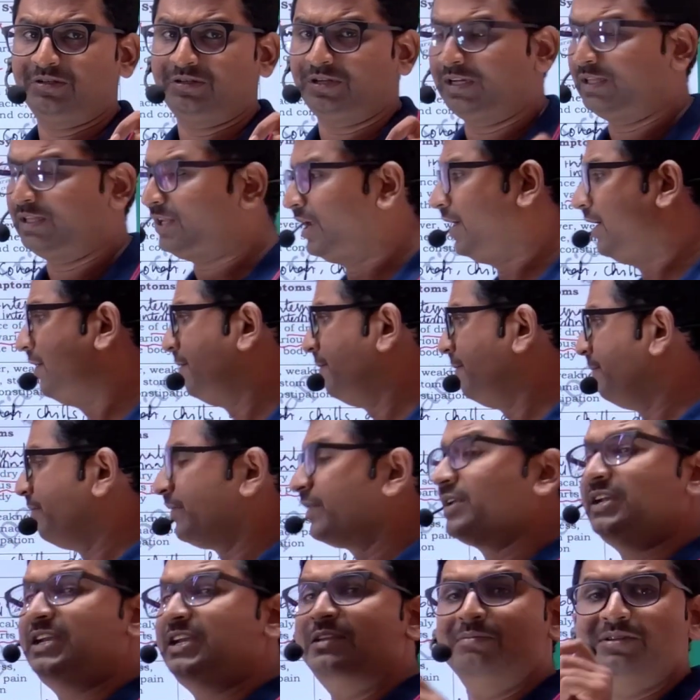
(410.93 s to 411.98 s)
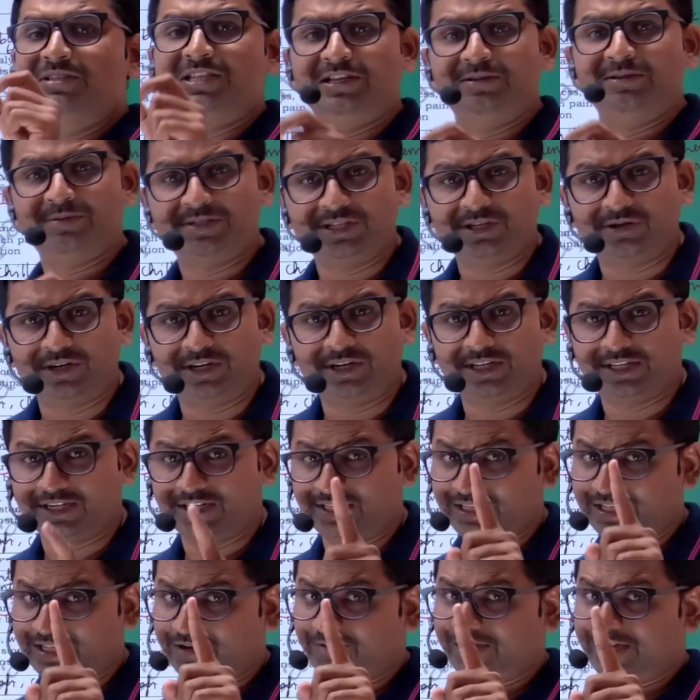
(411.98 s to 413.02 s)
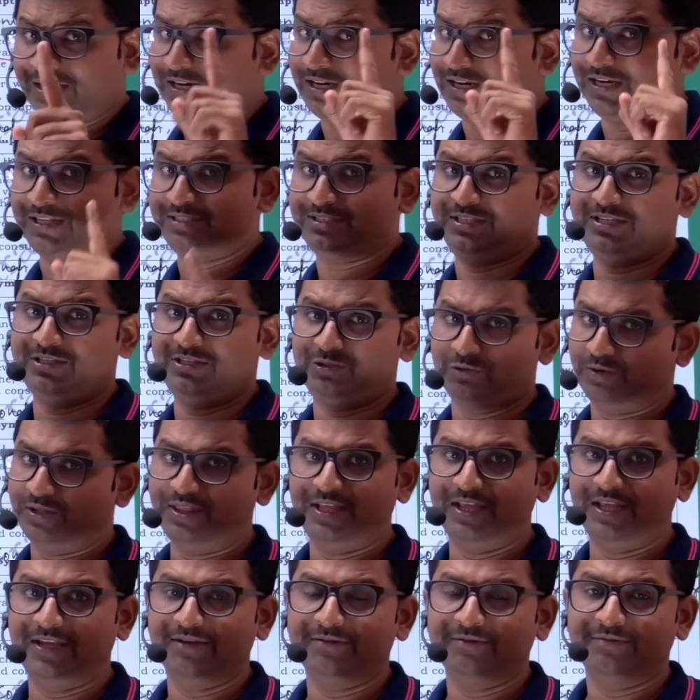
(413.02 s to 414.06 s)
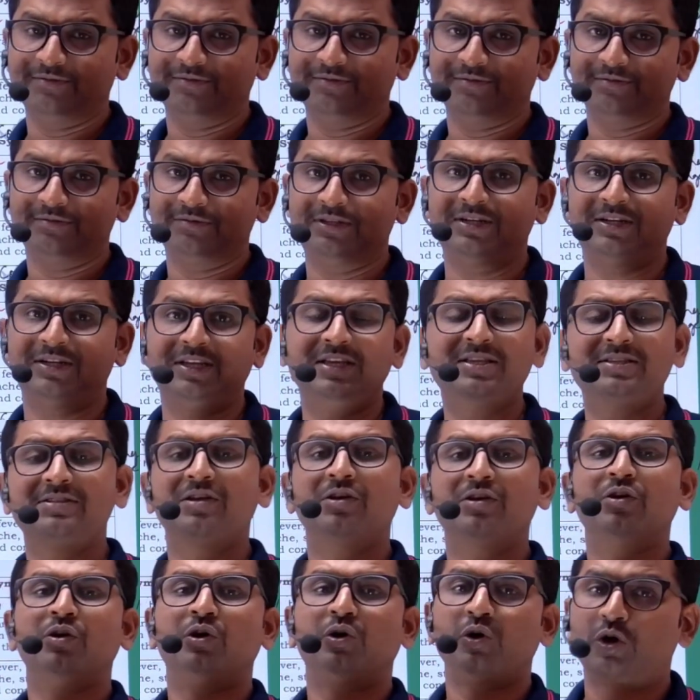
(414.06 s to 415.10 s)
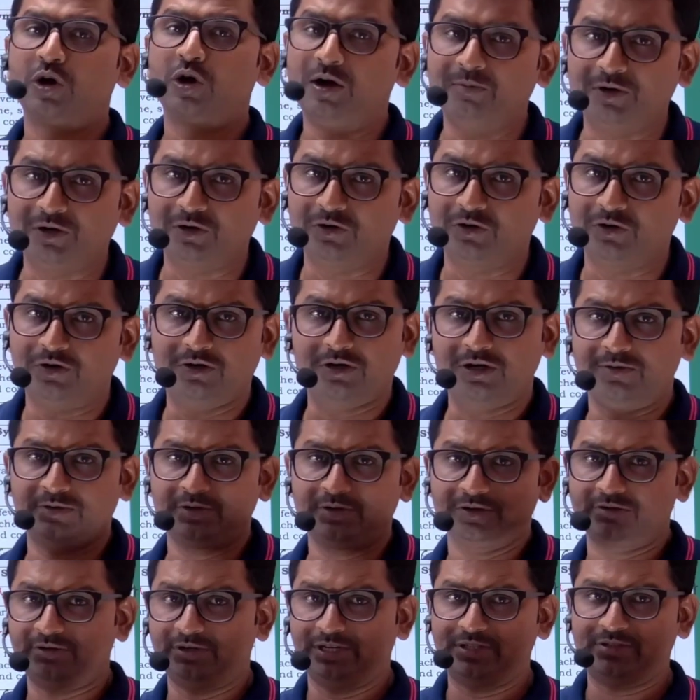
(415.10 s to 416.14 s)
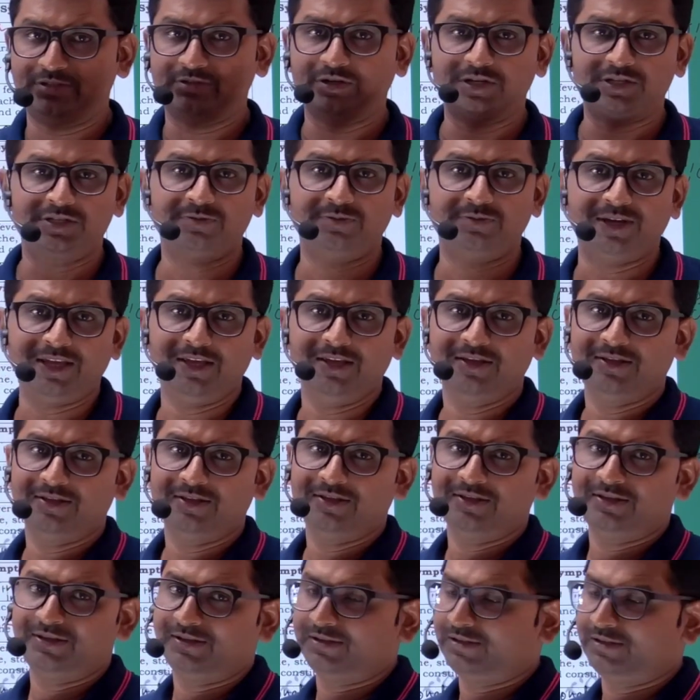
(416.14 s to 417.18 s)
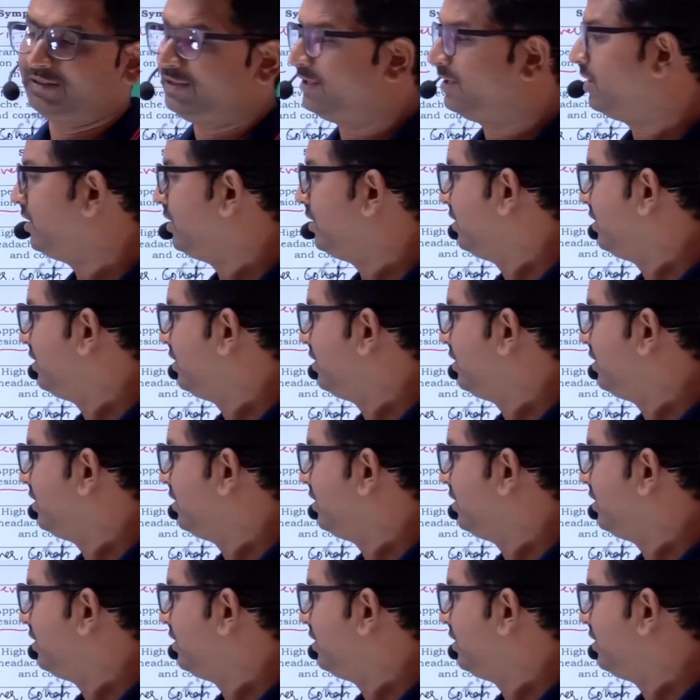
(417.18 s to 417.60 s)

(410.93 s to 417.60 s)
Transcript: andre nimma syllabus ikk kodirthakanta viral disease onde, that is common cold. Common cold is caused by the